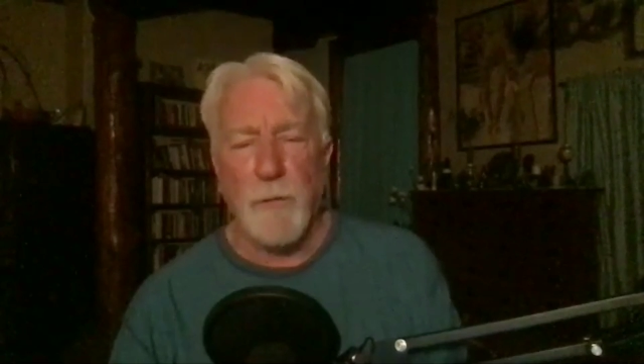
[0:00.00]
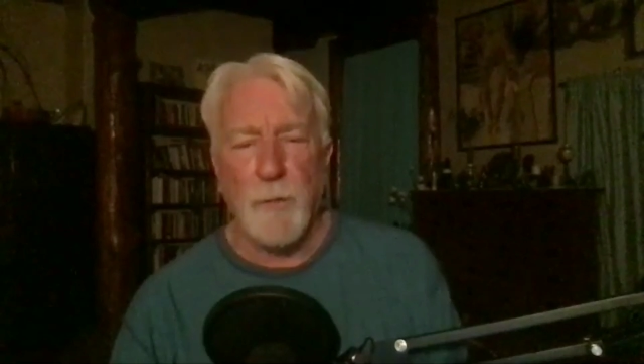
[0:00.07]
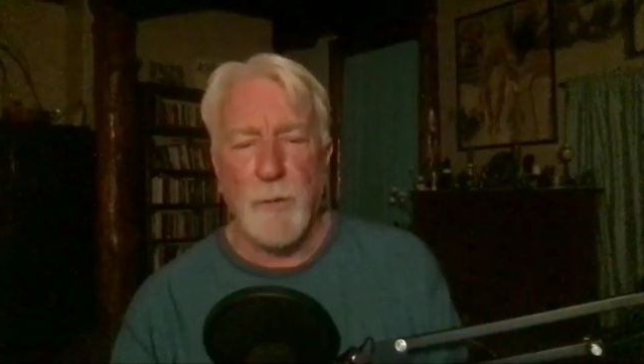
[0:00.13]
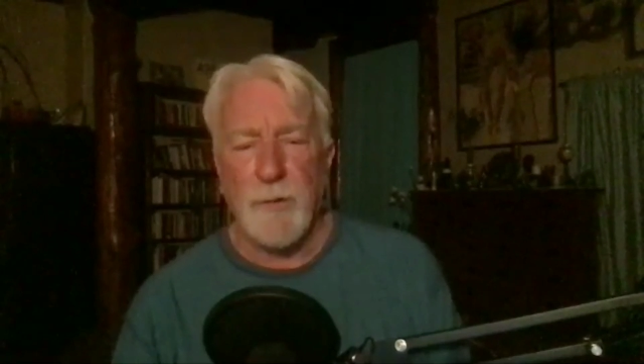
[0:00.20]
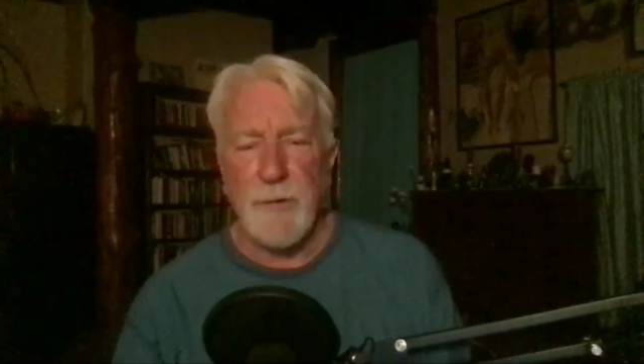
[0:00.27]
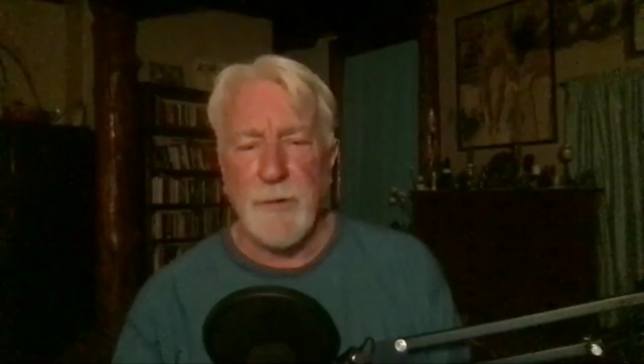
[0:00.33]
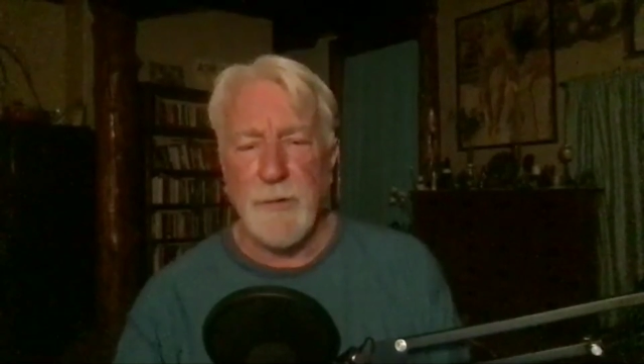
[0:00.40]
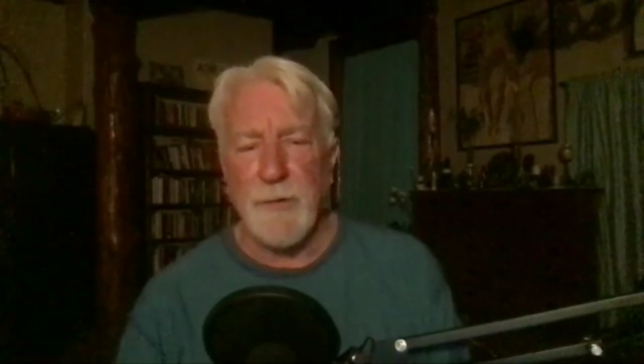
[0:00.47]
we
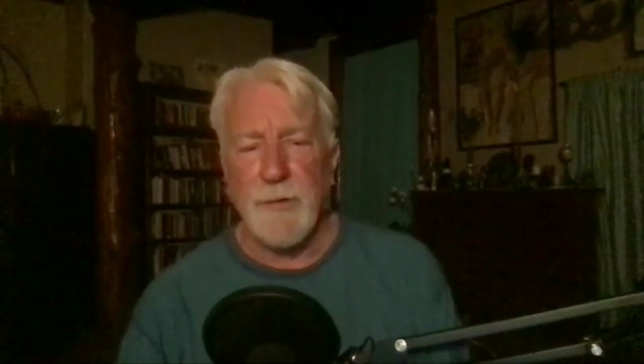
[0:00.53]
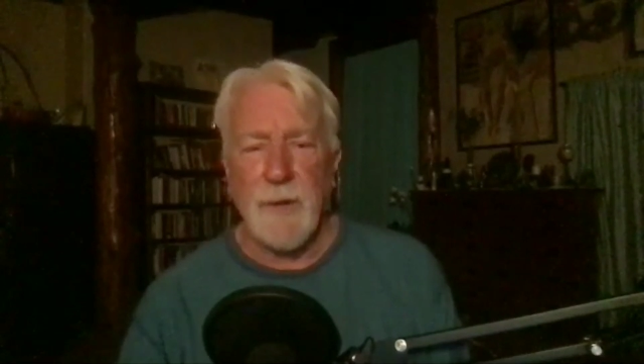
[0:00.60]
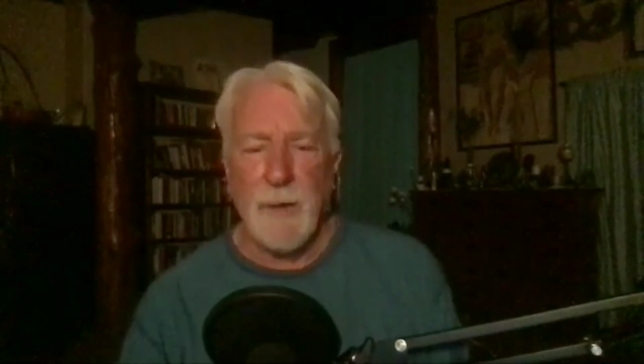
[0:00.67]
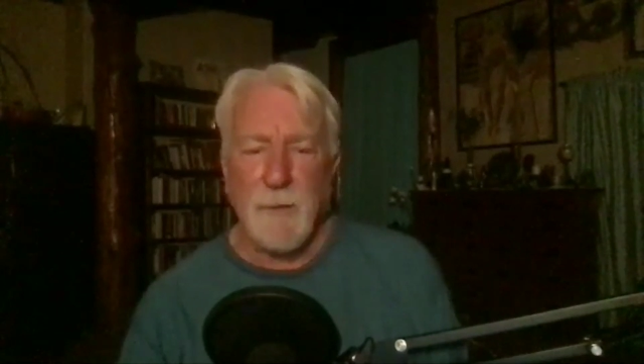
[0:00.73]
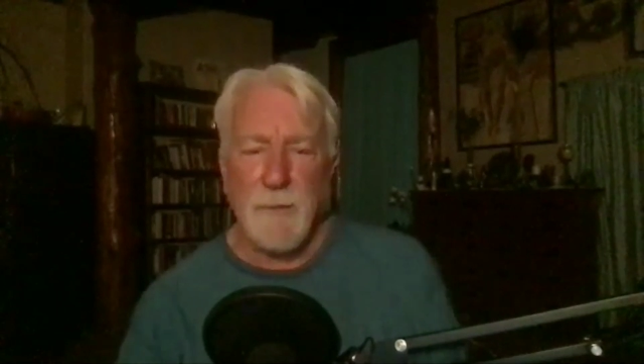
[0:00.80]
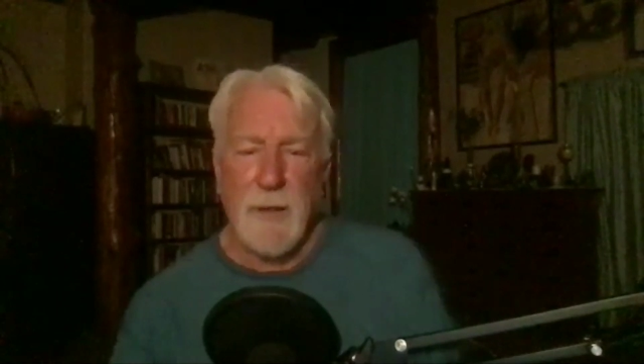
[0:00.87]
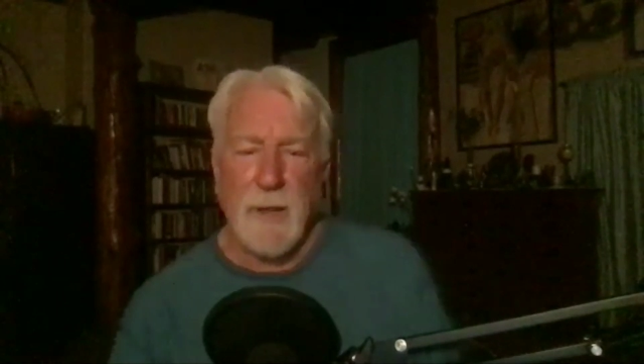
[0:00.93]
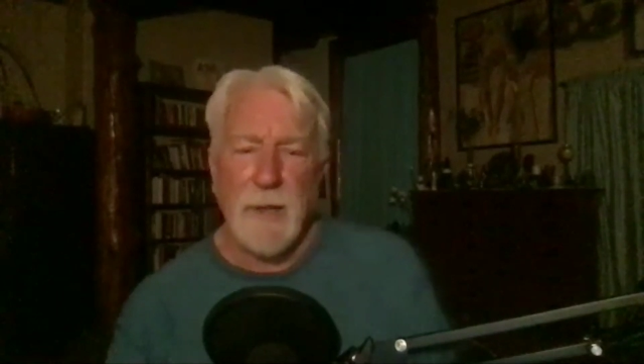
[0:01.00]
see the same
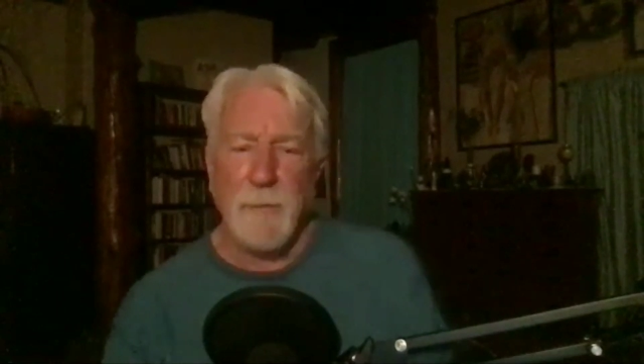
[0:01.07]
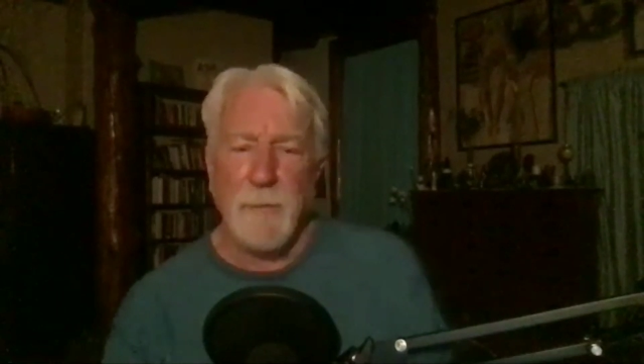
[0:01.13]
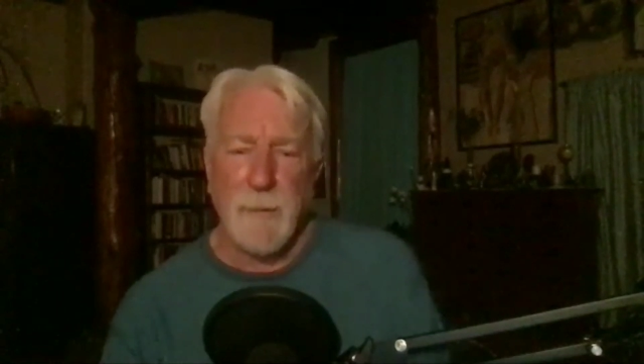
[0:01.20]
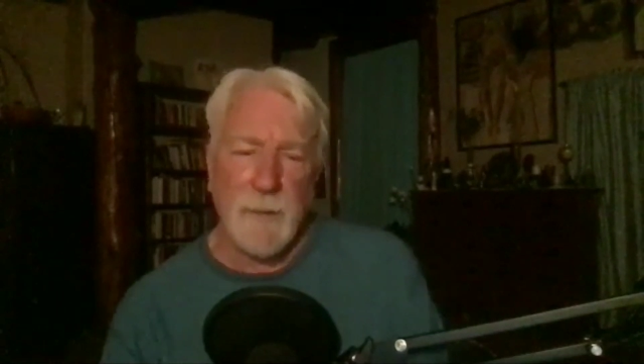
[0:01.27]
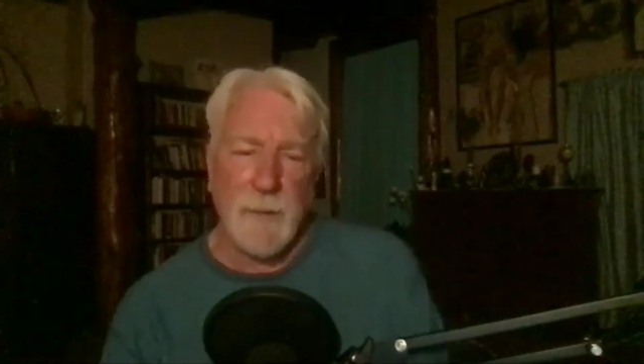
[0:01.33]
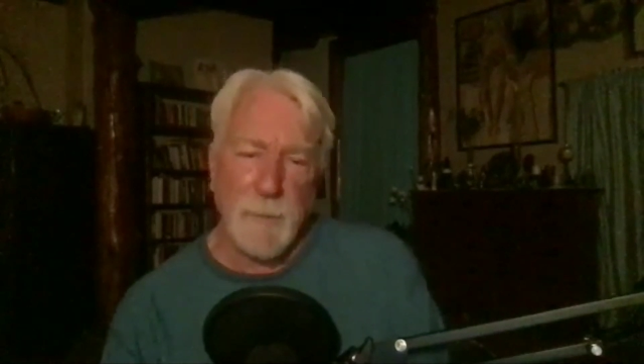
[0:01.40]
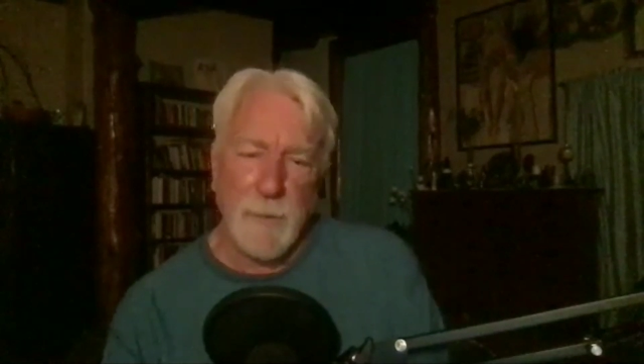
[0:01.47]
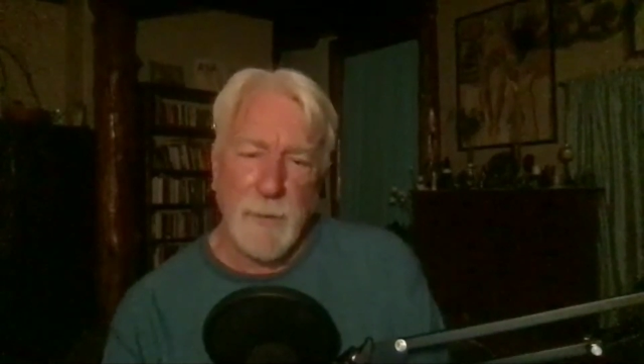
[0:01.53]
game
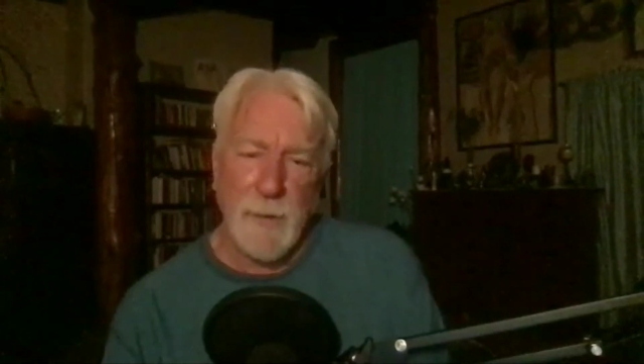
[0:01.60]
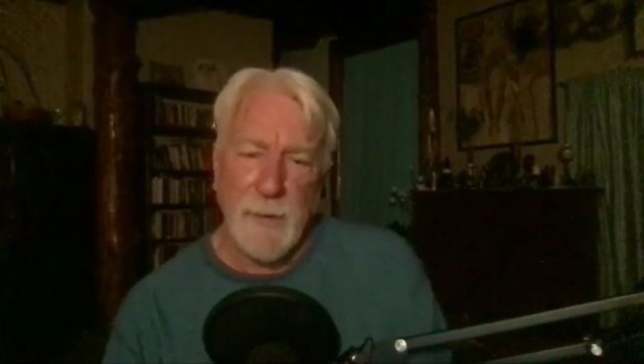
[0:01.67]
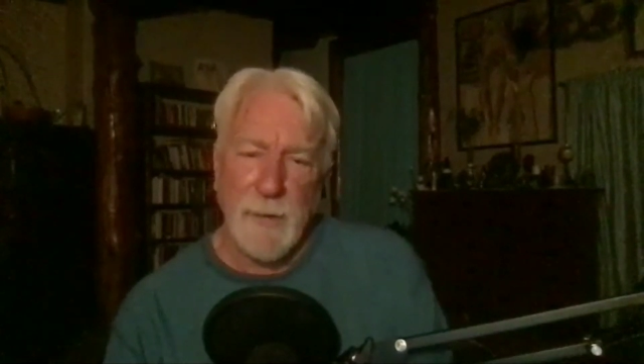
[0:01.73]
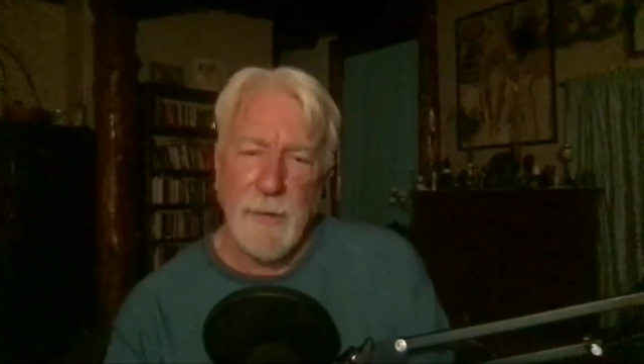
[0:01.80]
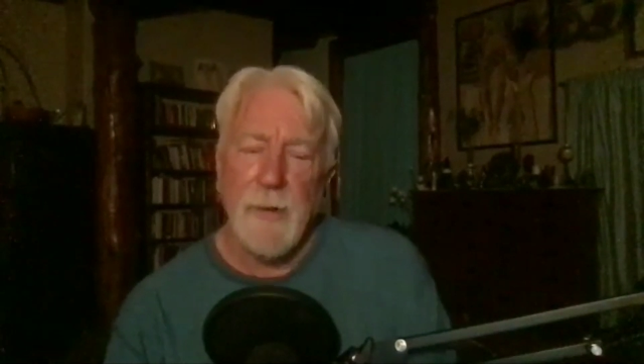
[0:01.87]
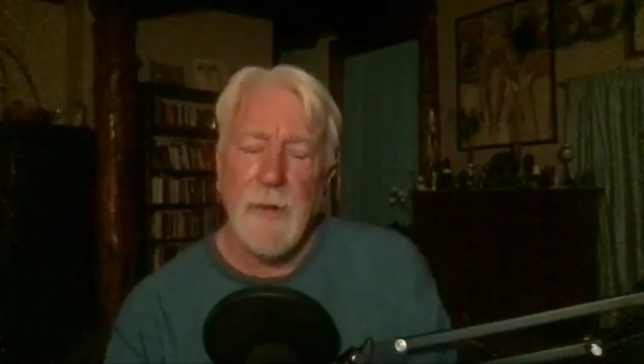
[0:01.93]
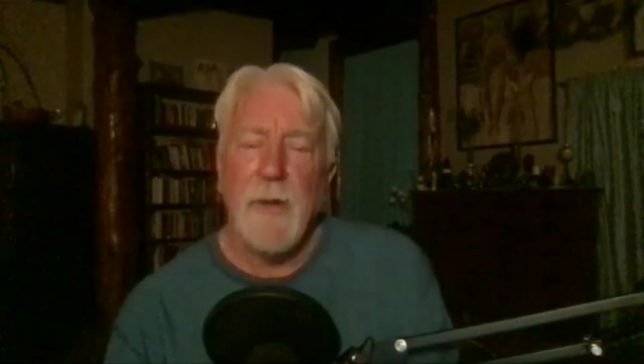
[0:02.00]
being played,